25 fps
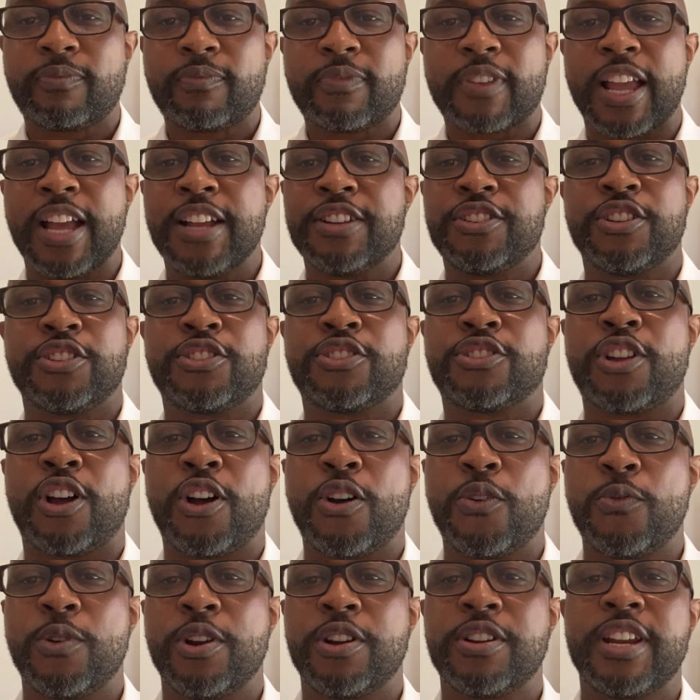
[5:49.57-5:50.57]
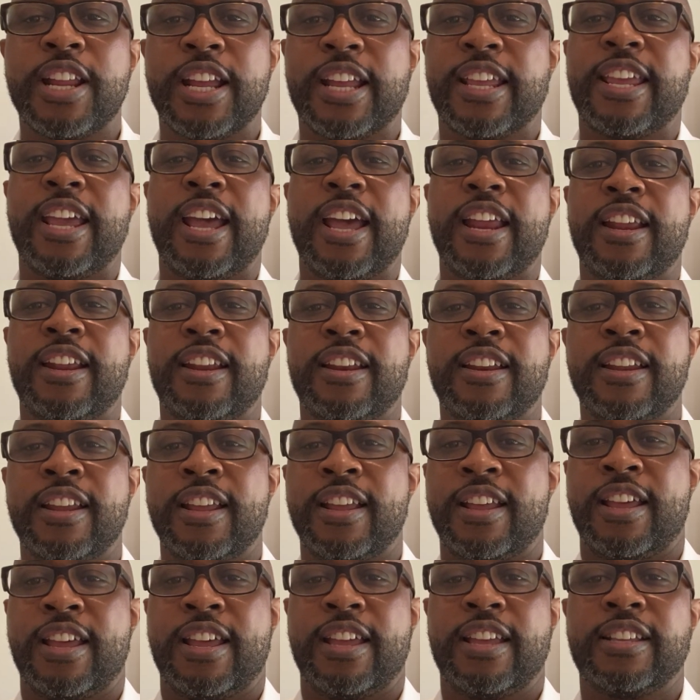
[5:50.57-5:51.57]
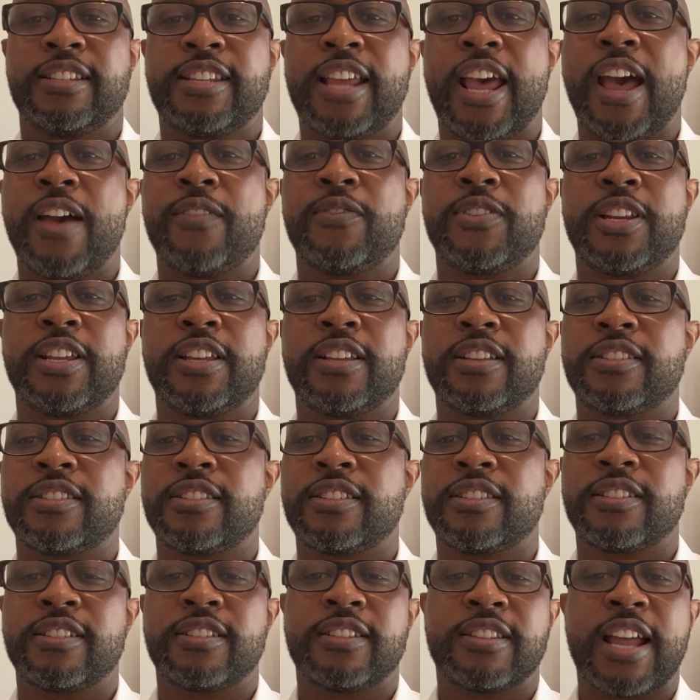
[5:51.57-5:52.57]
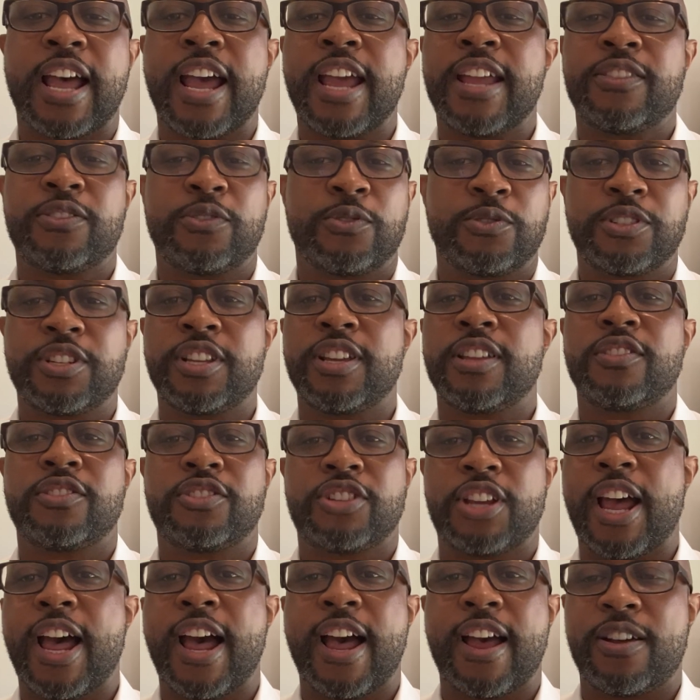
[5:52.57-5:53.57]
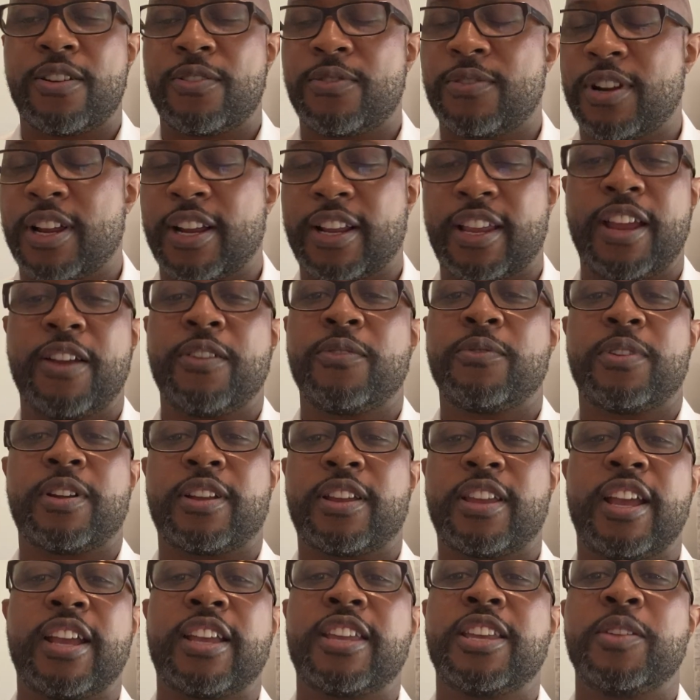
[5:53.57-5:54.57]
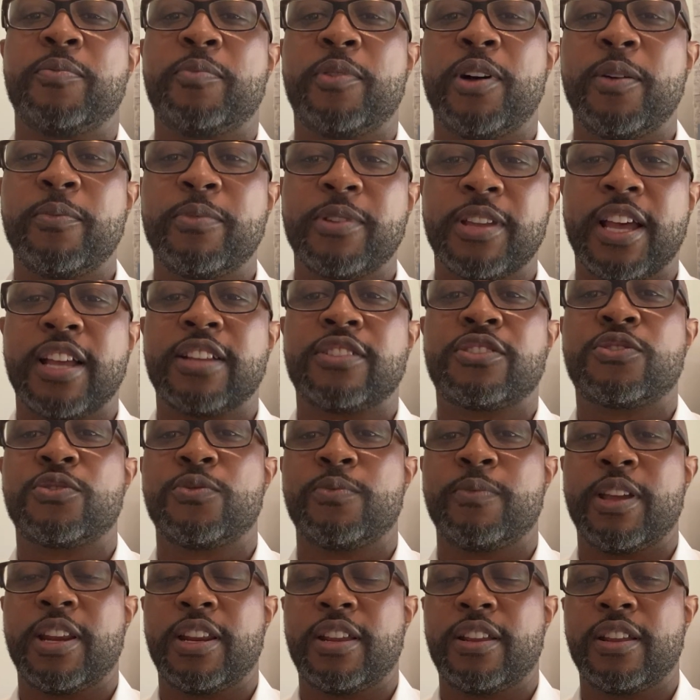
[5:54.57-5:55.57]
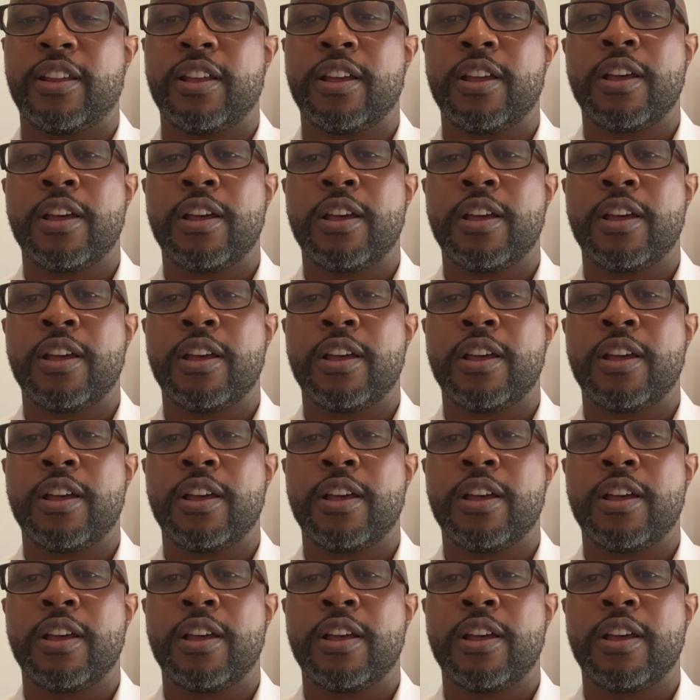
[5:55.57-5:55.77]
I just saw where Nick Cannon is having his 9th or 10th child. I can't keep up. He has too many.